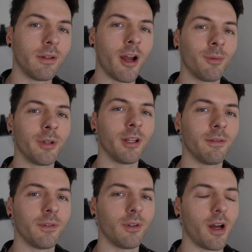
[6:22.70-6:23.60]
Now I'm gonna
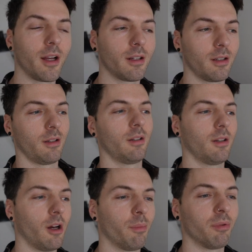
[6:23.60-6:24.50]
give you like
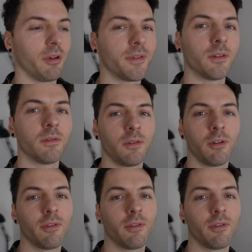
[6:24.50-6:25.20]
a brief overview